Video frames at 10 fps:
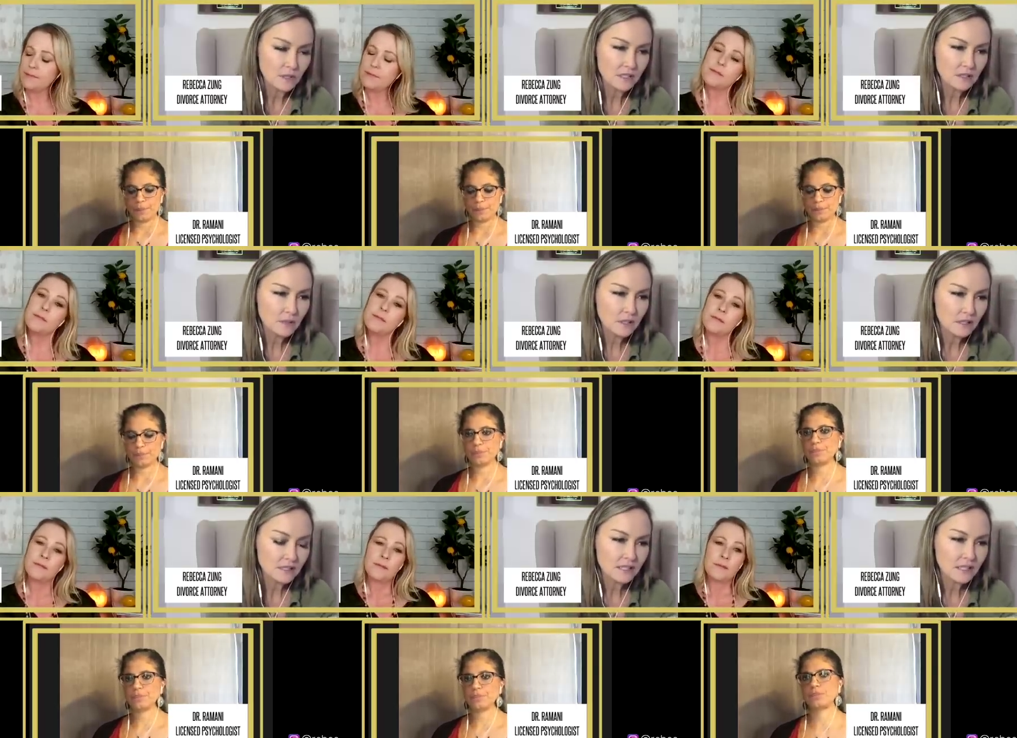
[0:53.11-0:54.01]
Speaker 1: what's going
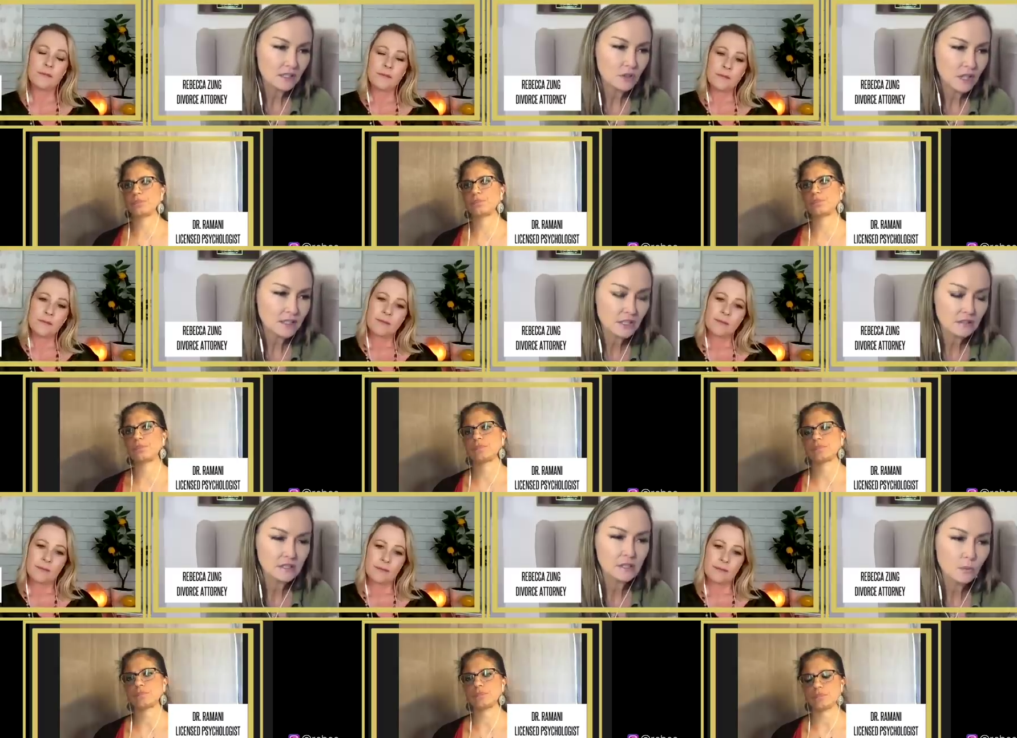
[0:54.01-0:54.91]
on
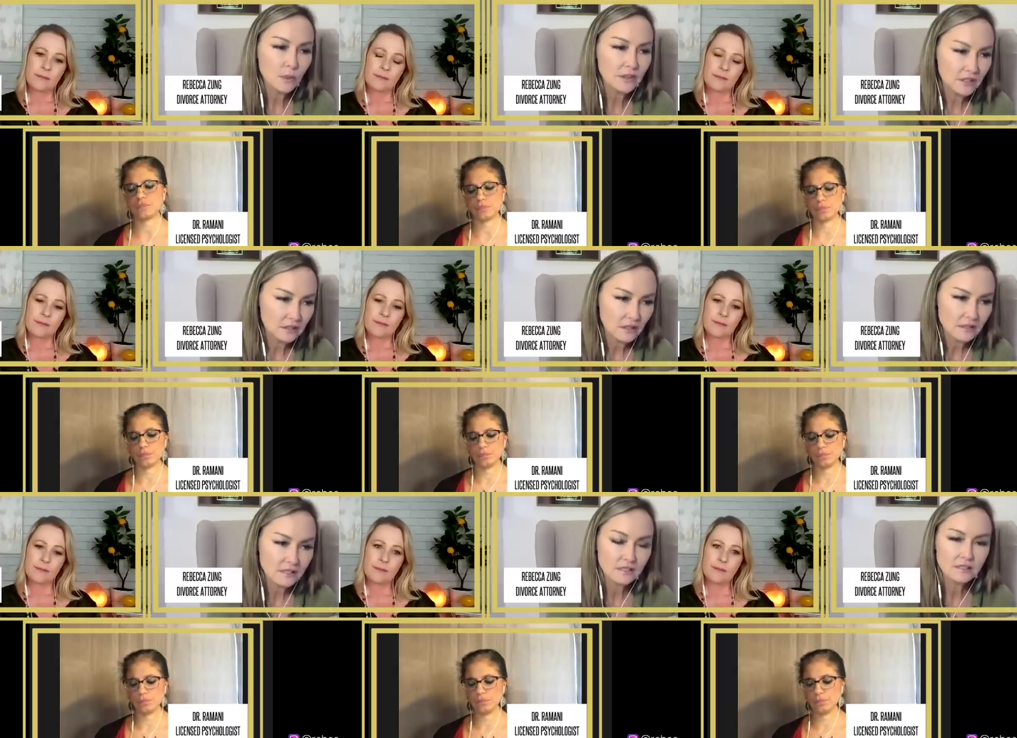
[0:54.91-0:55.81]
psychologically with a
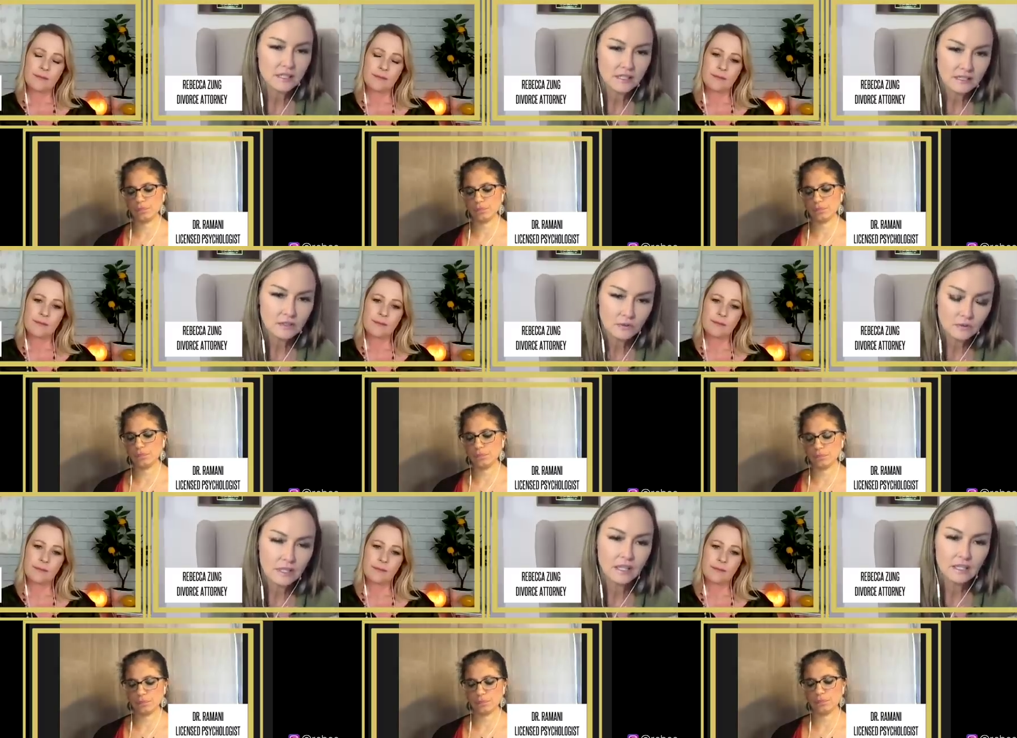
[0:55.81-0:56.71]
narcissist
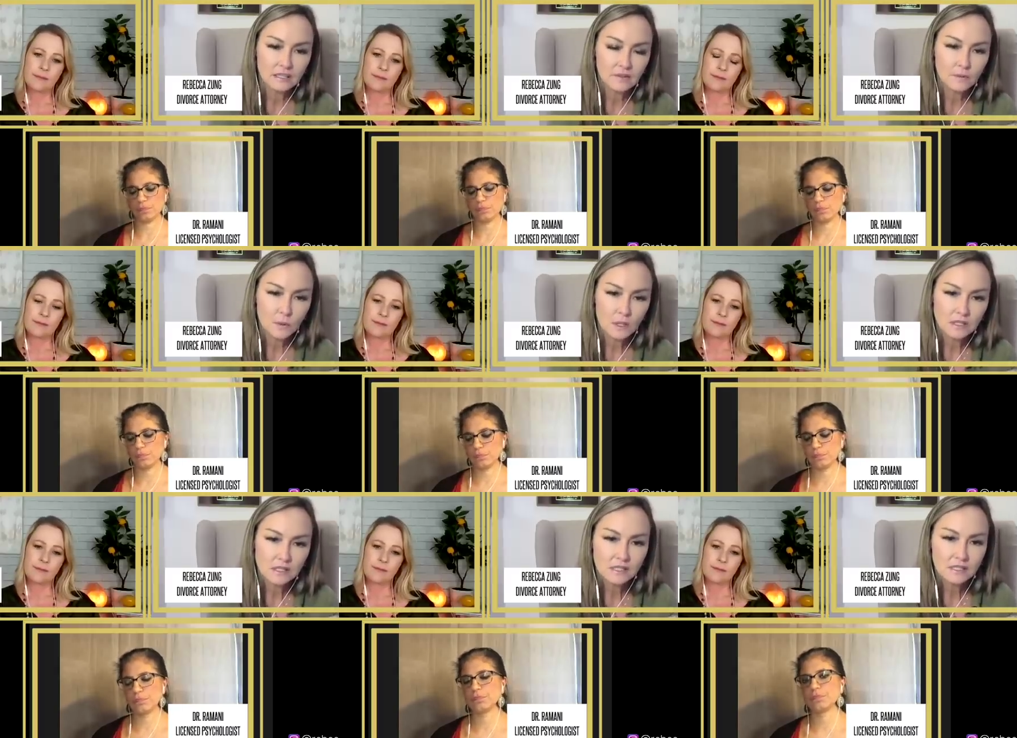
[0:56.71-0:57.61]
during a
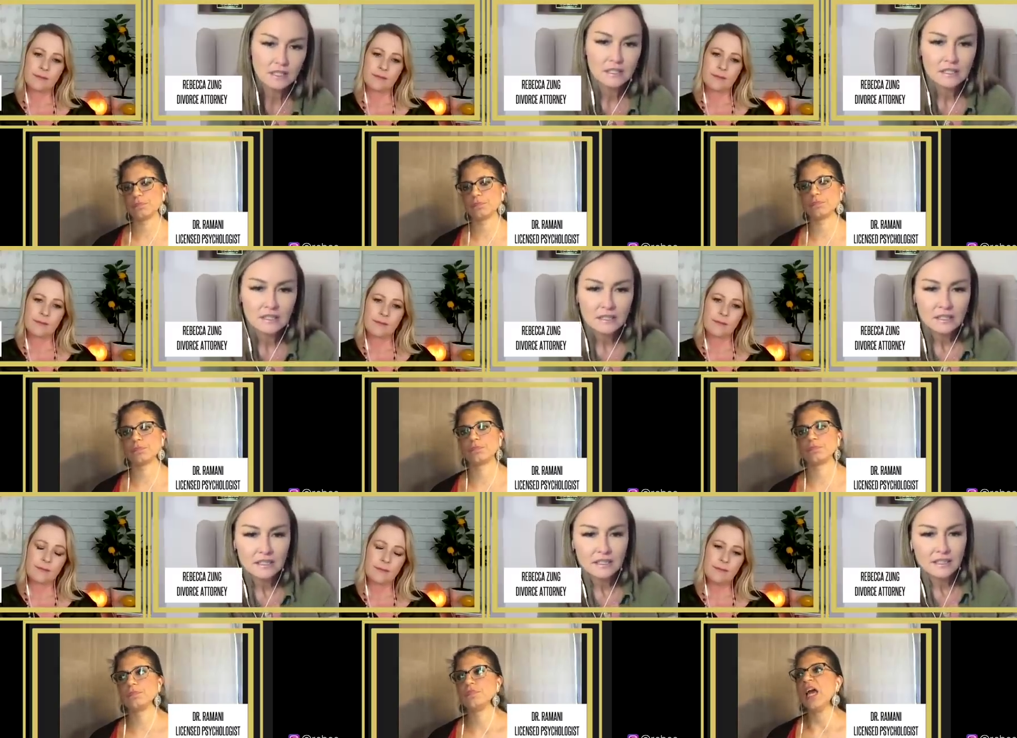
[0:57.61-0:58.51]
divorce?
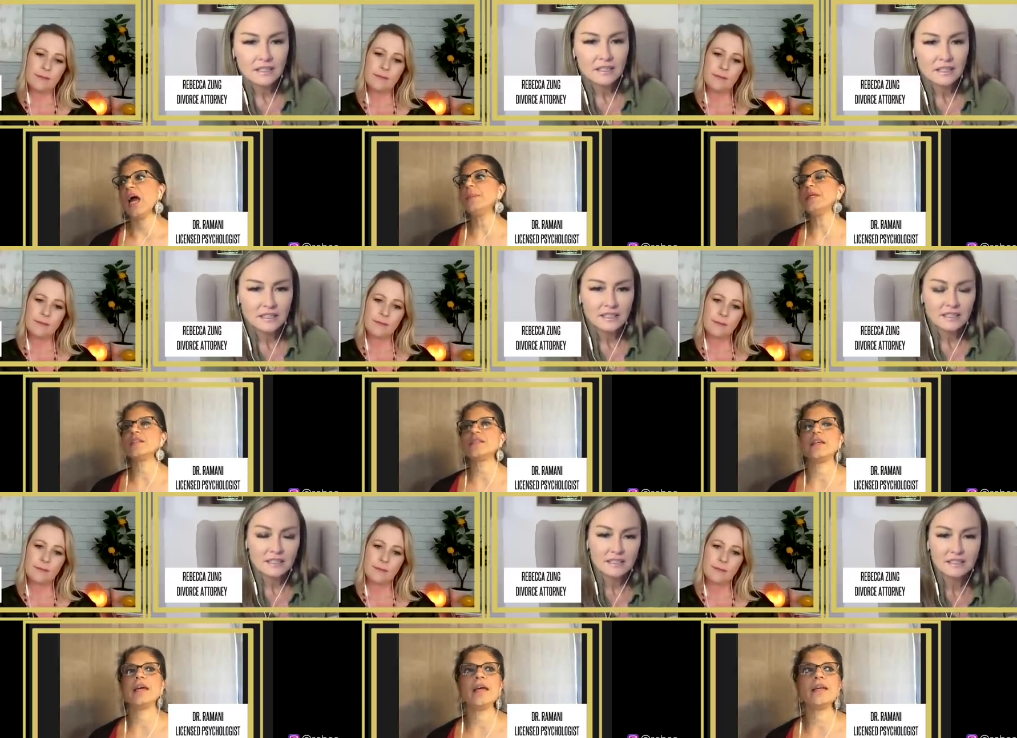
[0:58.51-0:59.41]
Speaker 2: I mean,
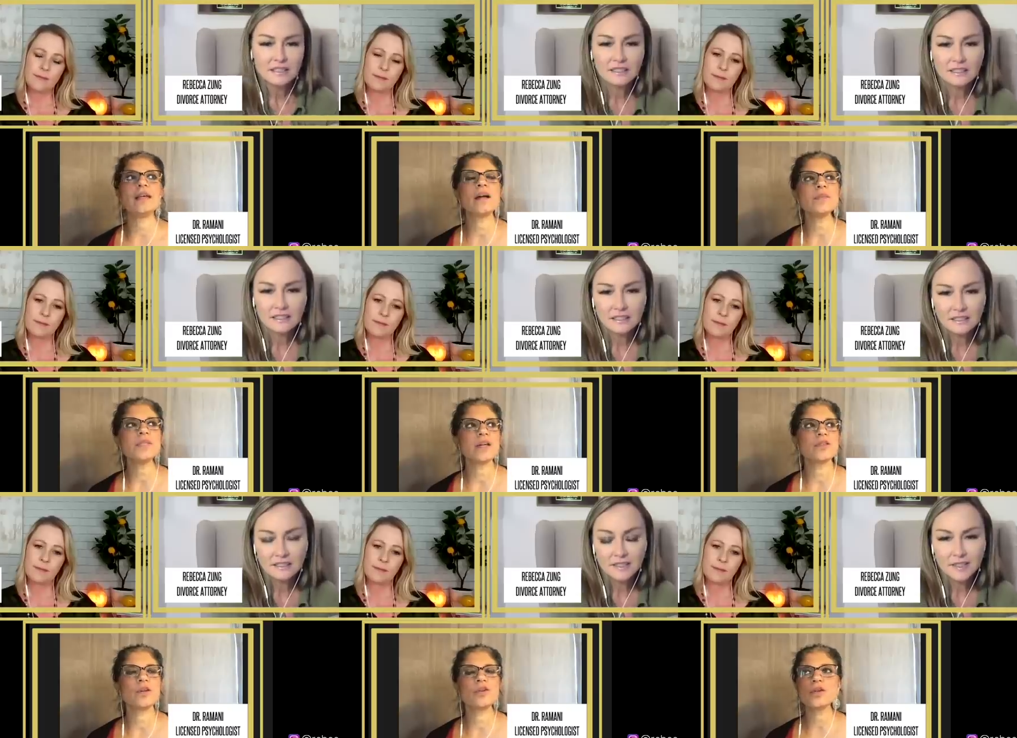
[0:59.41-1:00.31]
listen, it, it, comes down
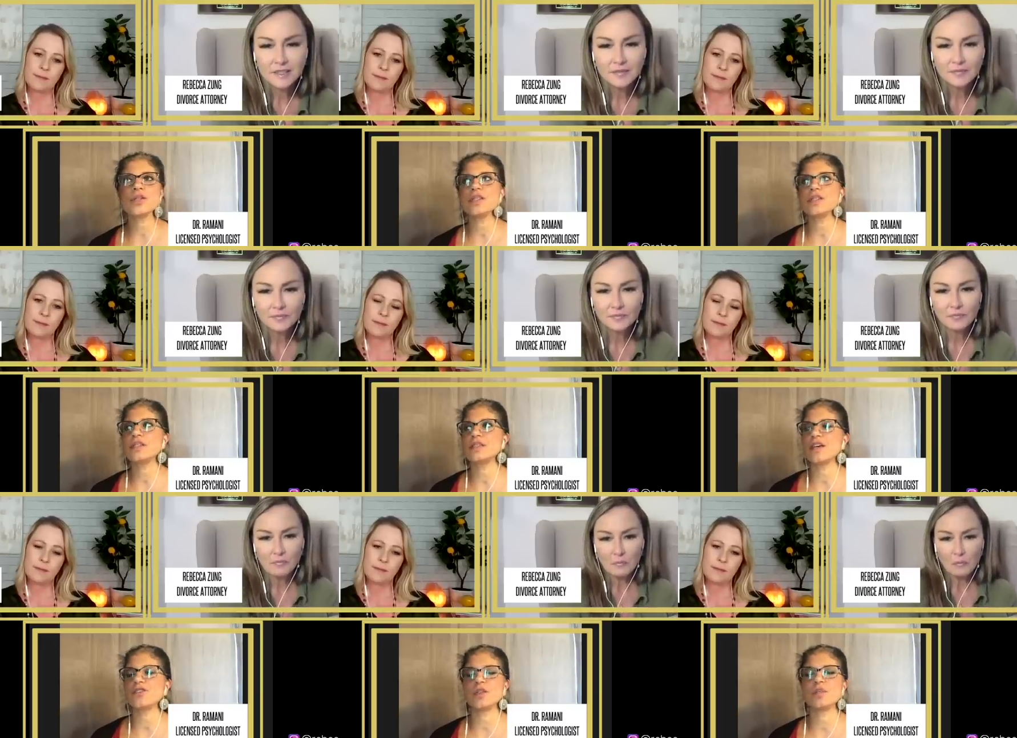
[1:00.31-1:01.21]
to a narcissist is
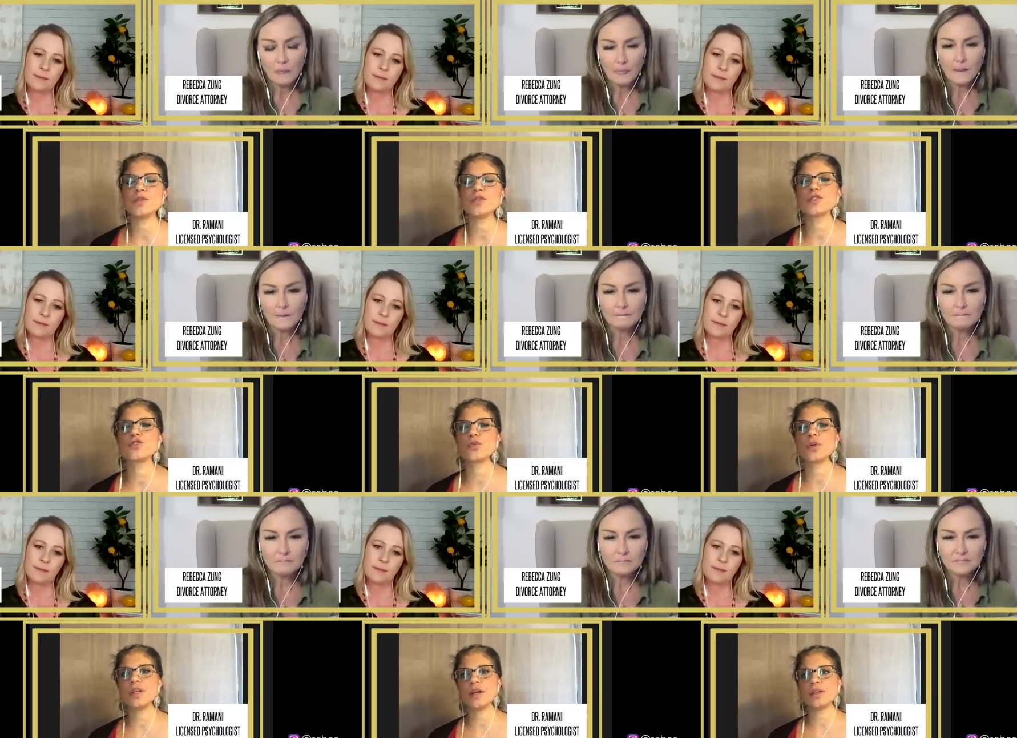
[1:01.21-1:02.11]
actually the most
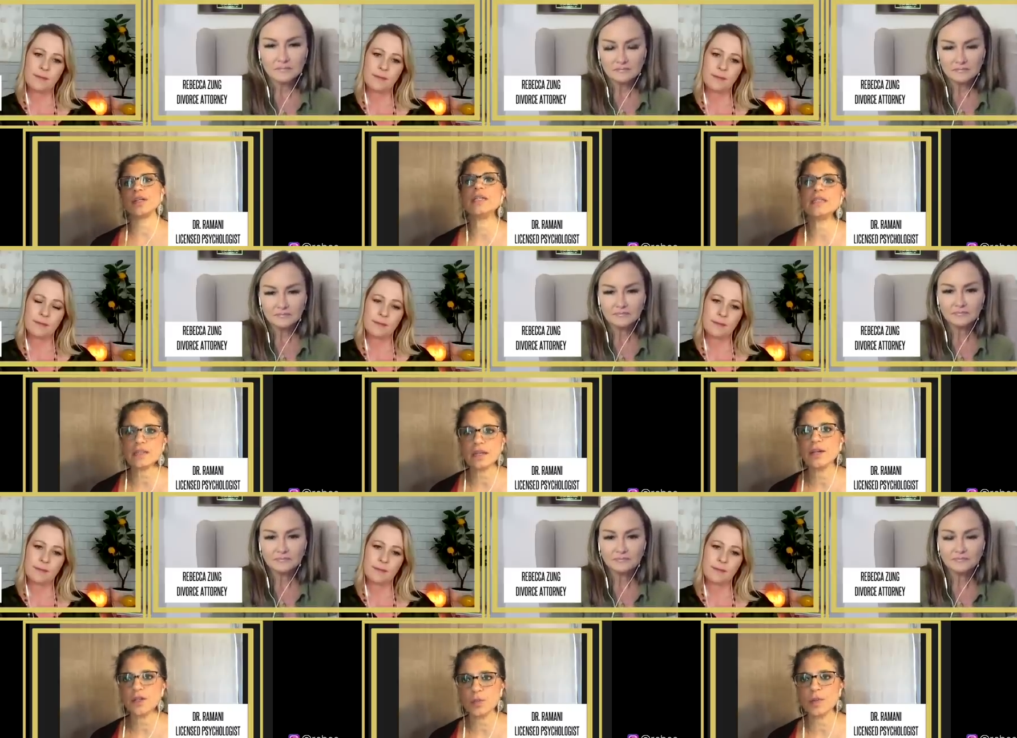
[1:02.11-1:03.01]
extraordinarily easy
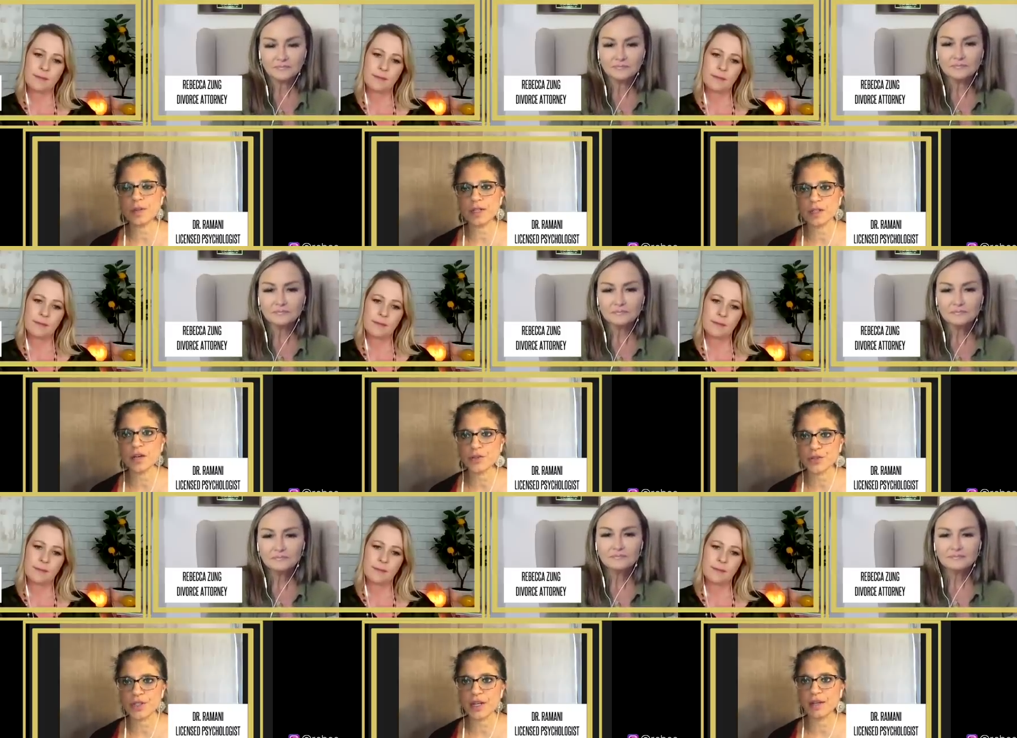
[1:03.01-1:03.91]
human being to
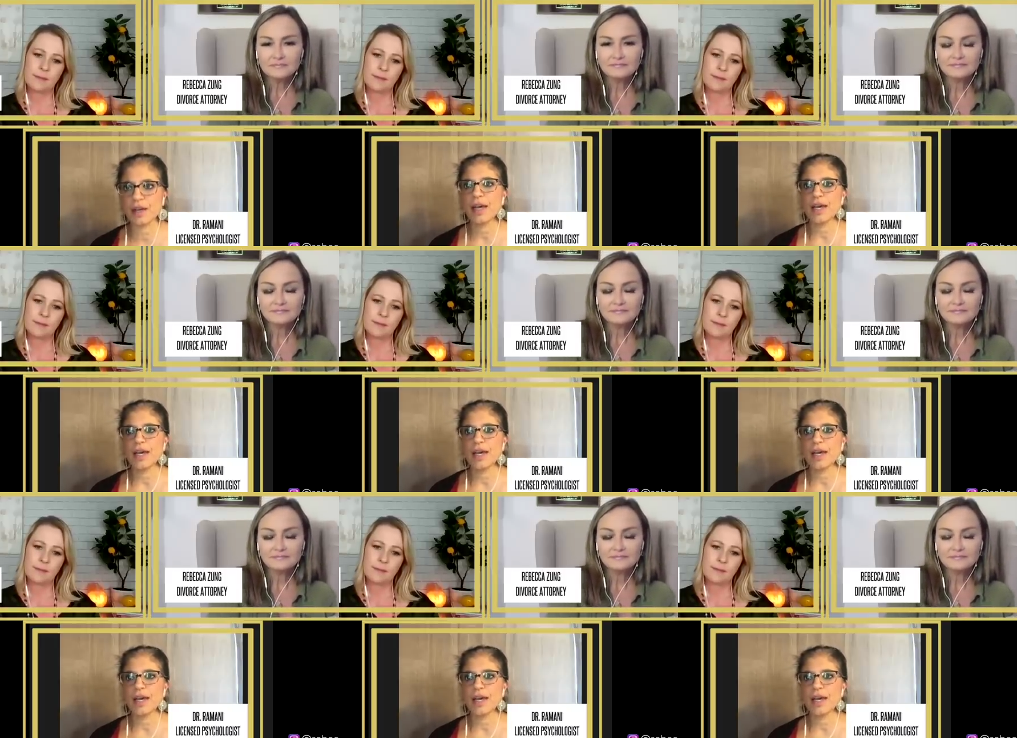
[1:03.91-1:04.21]
understand.